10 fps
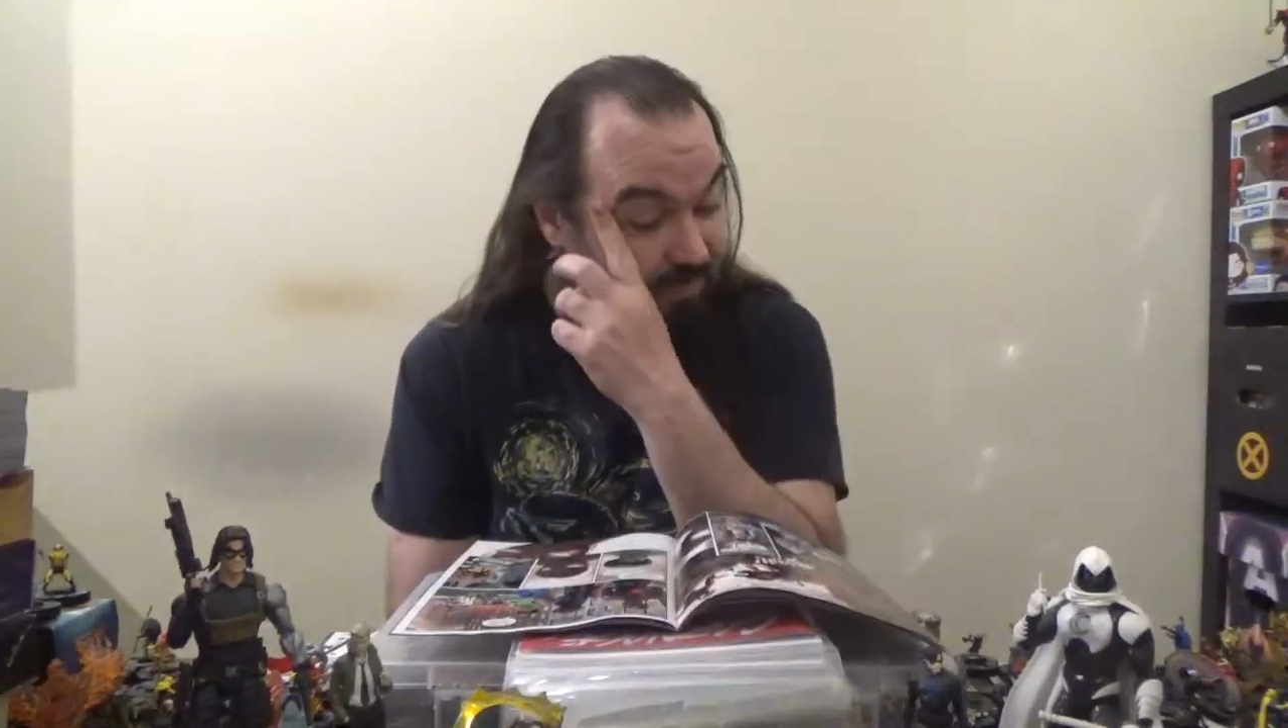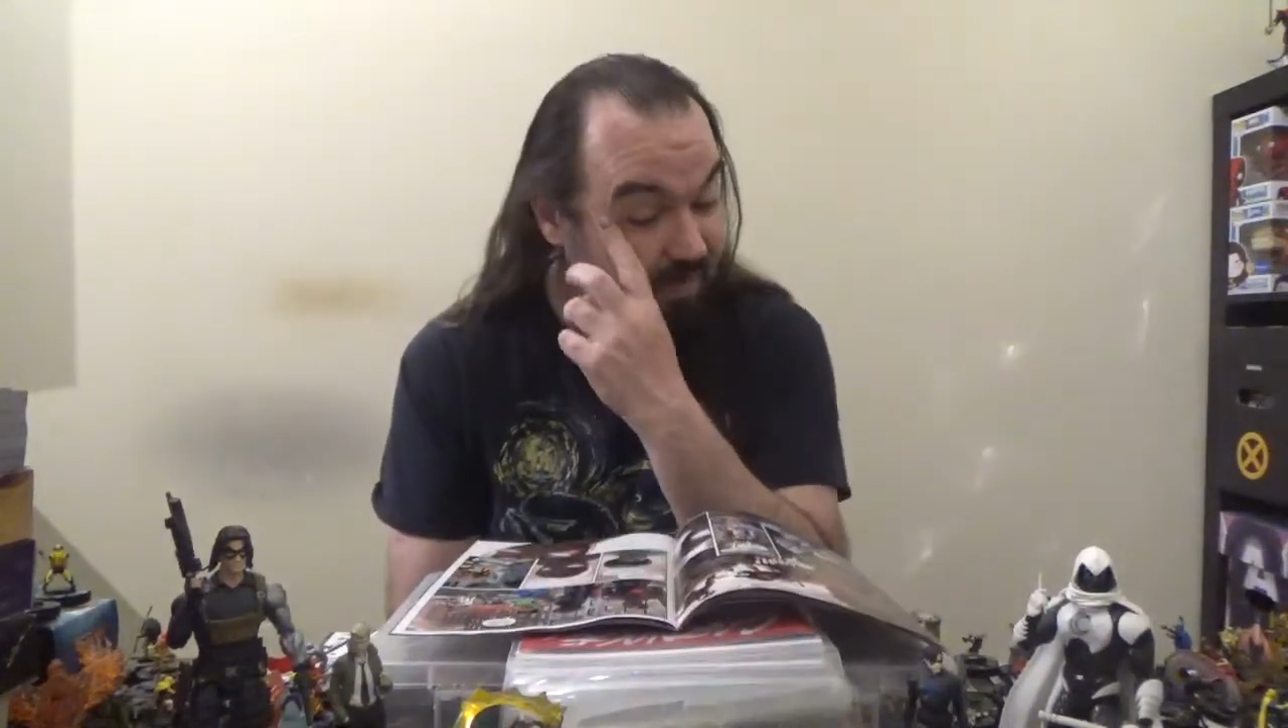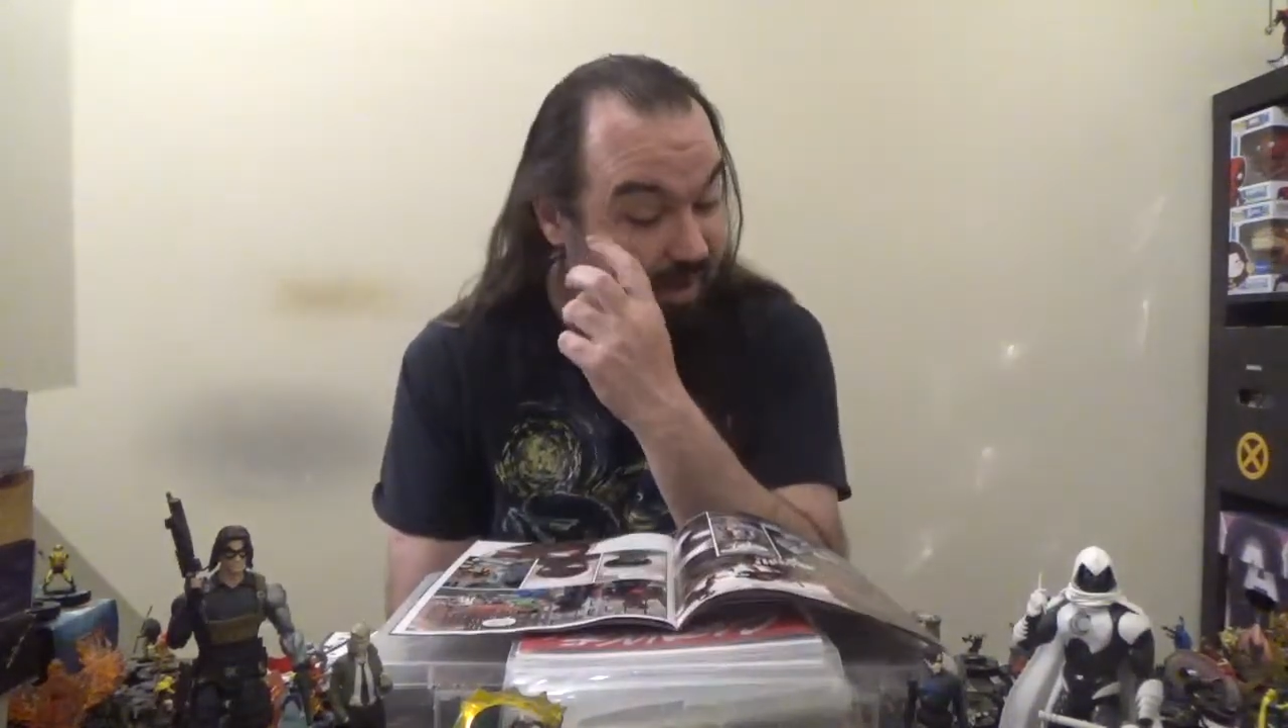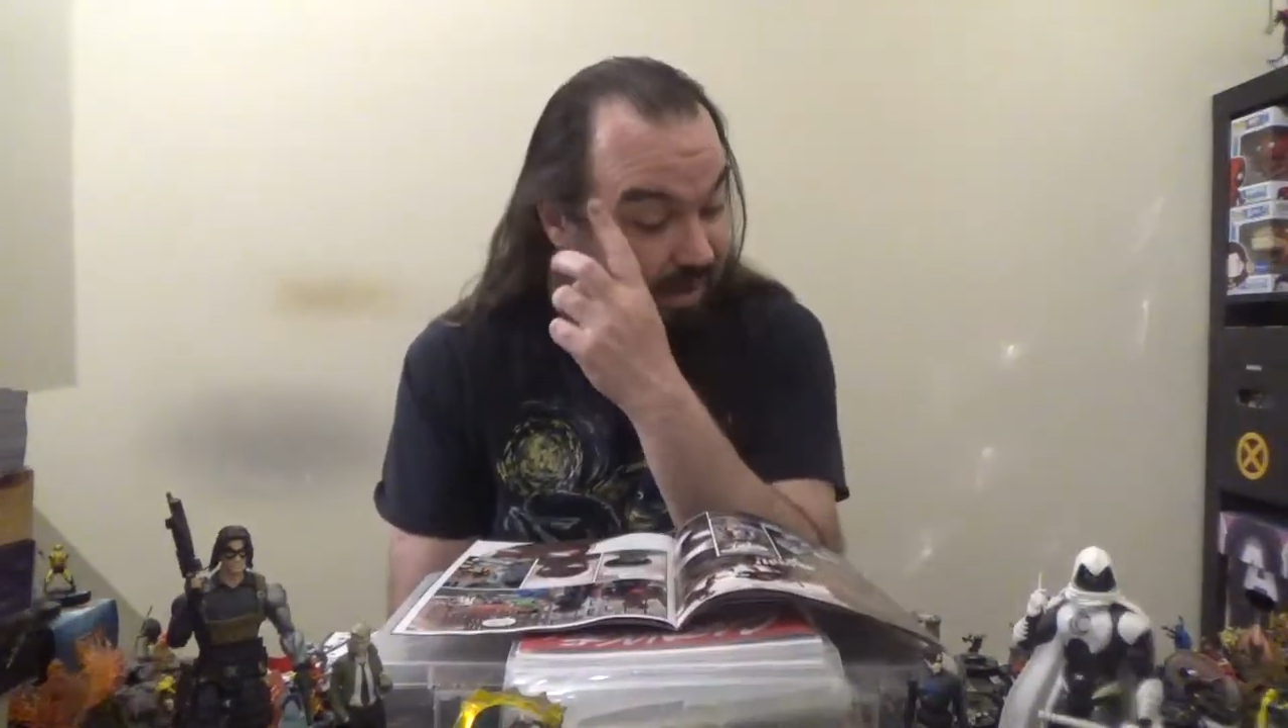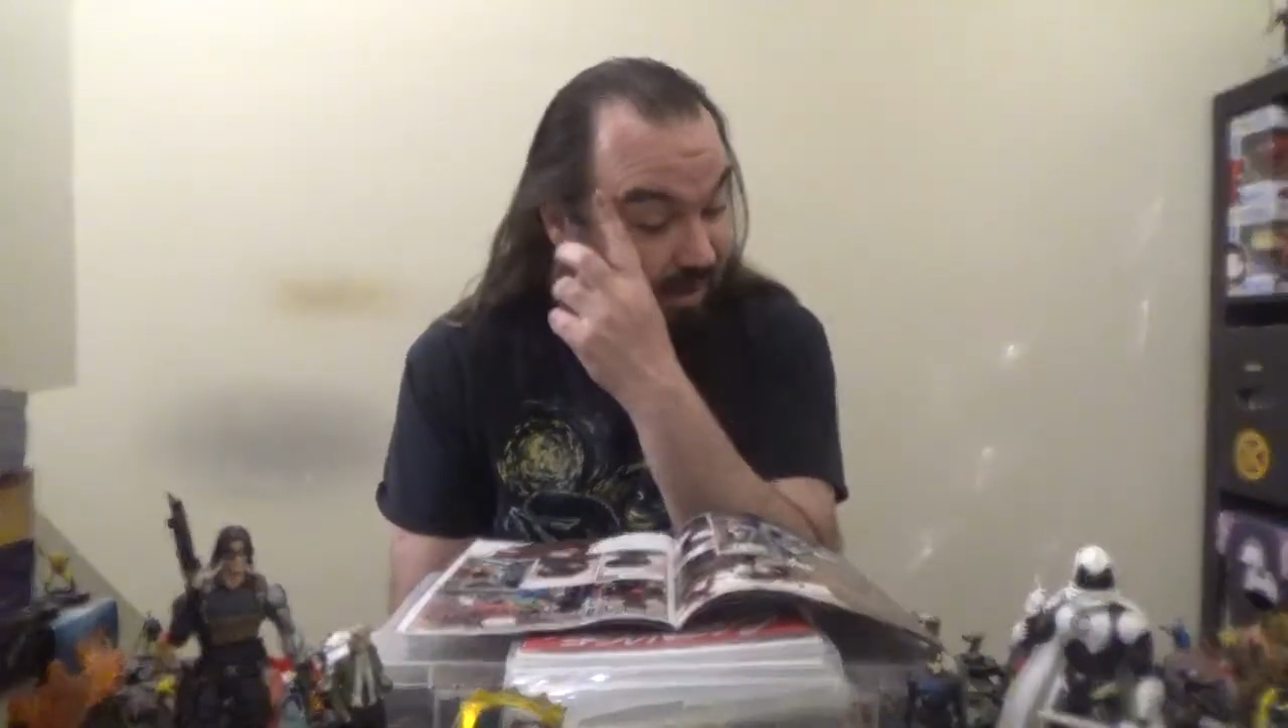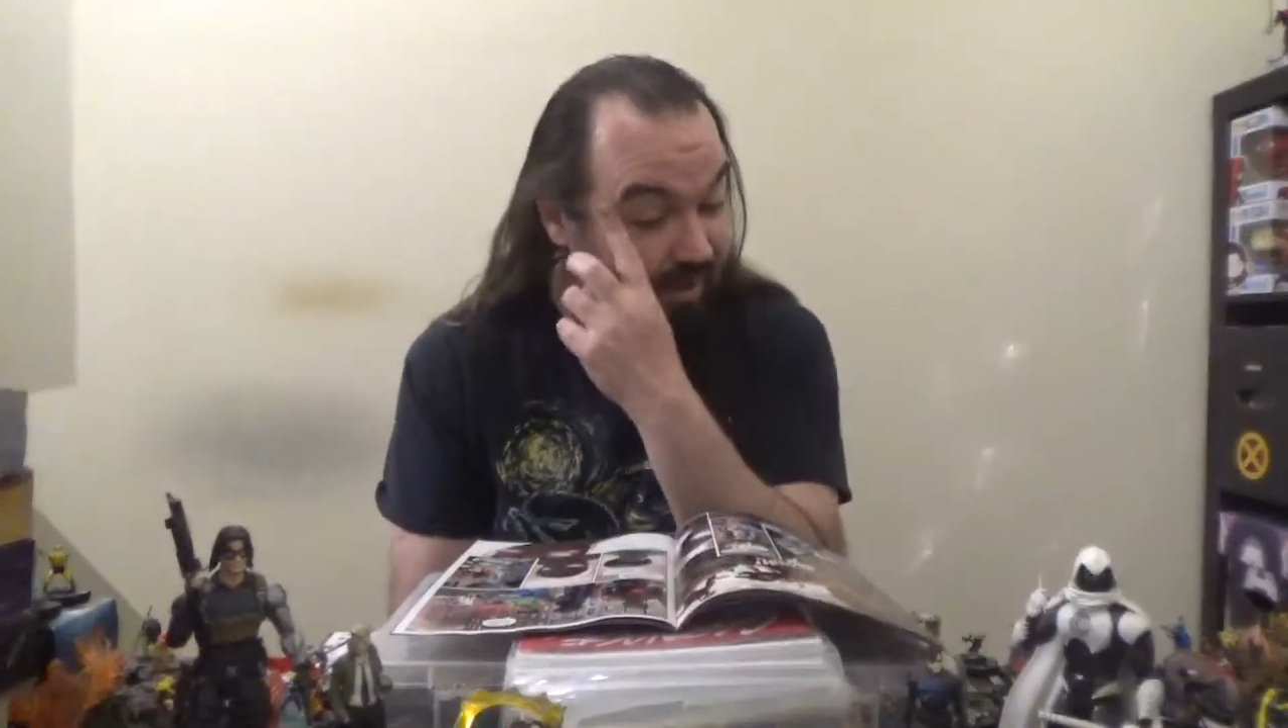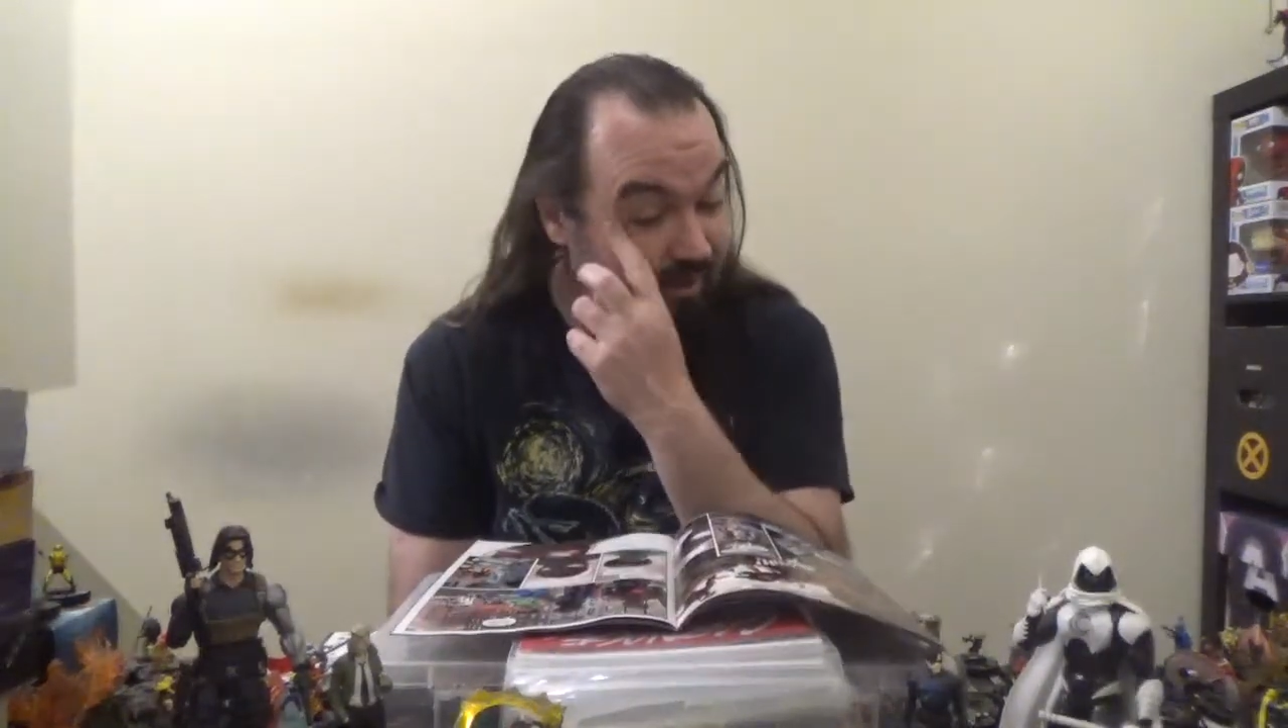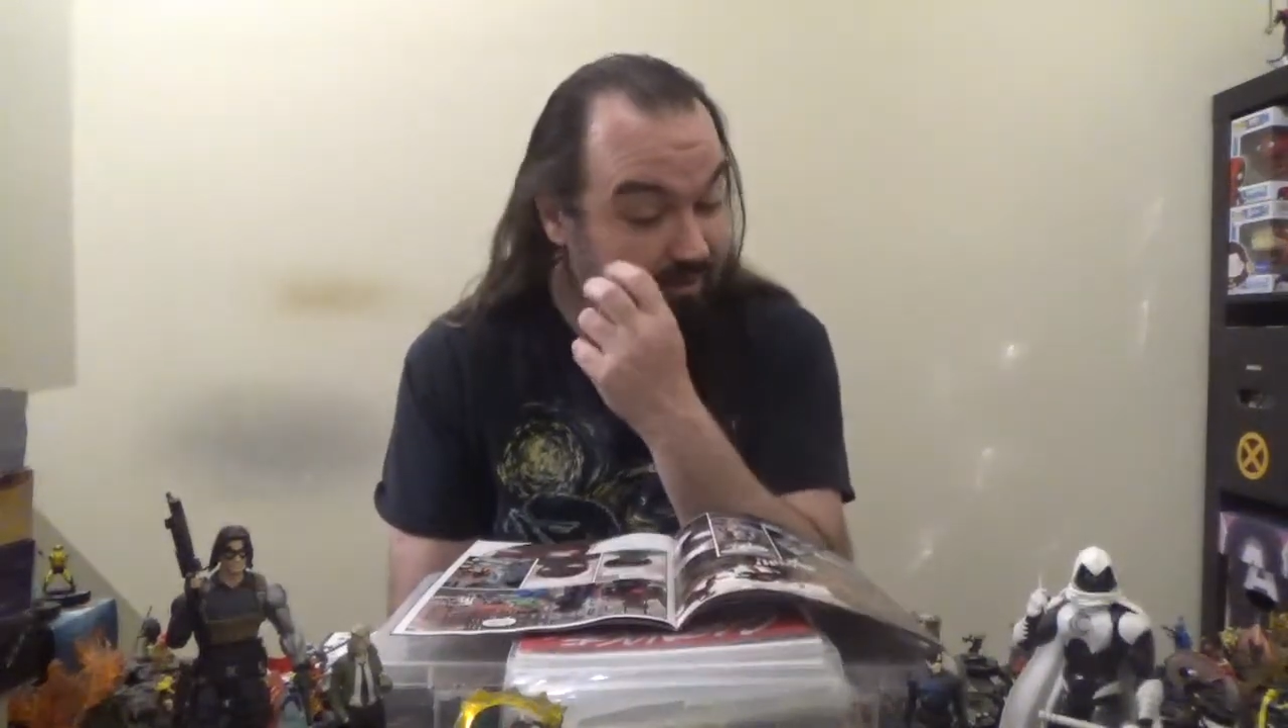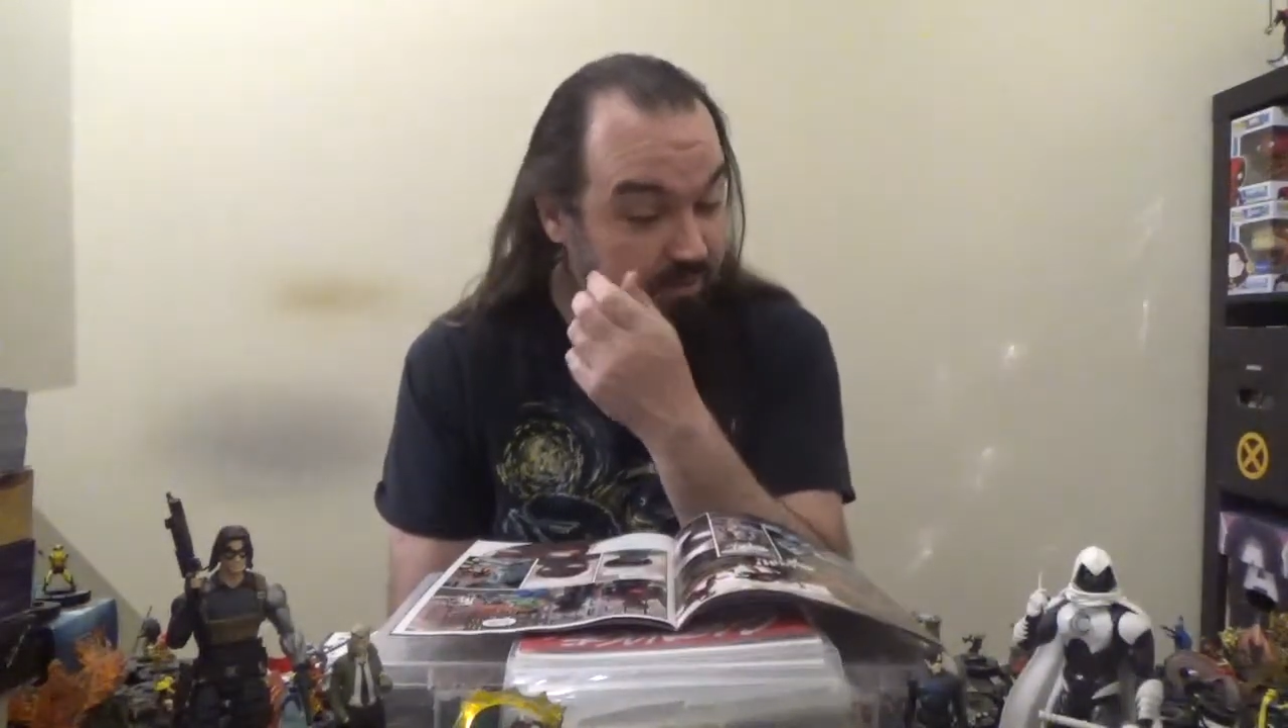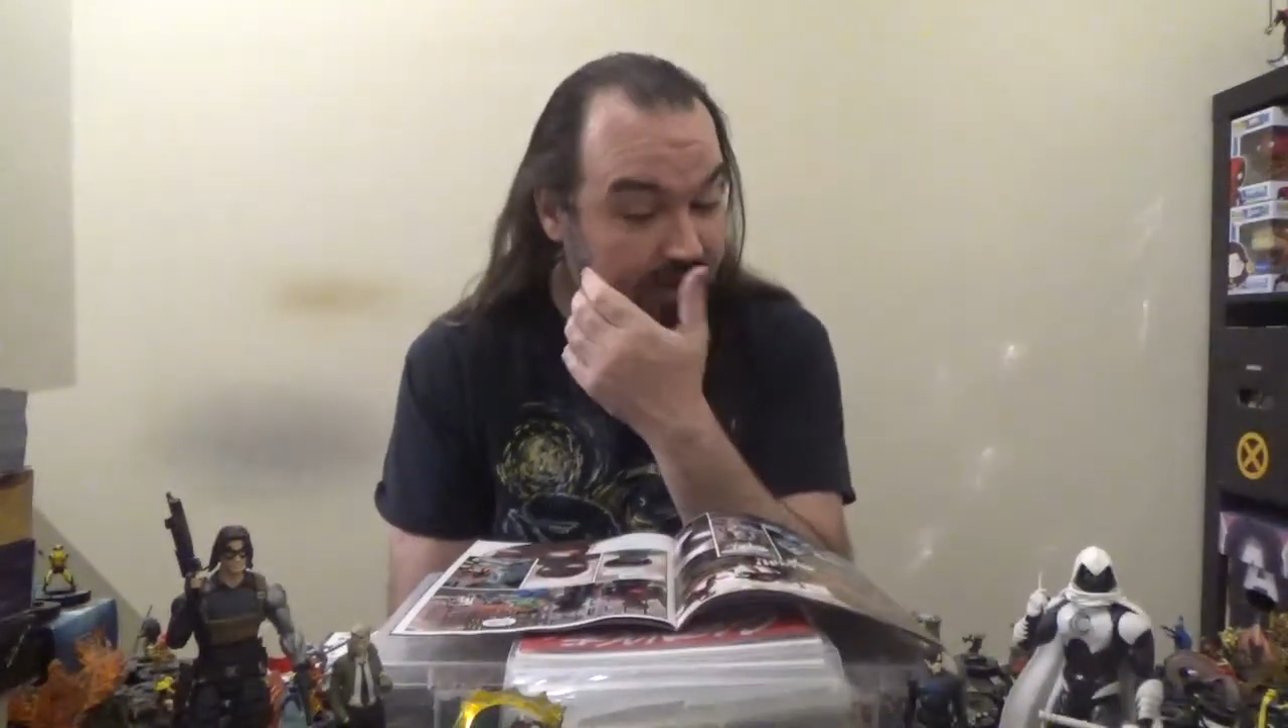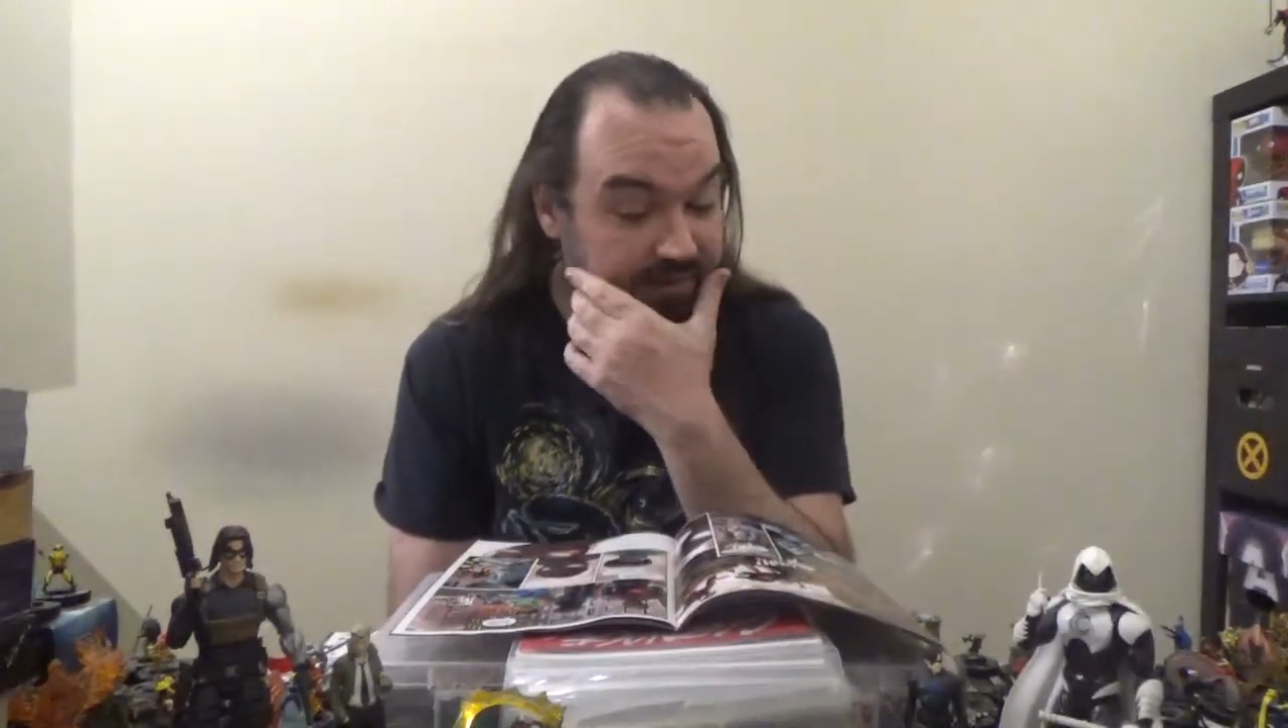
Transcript: one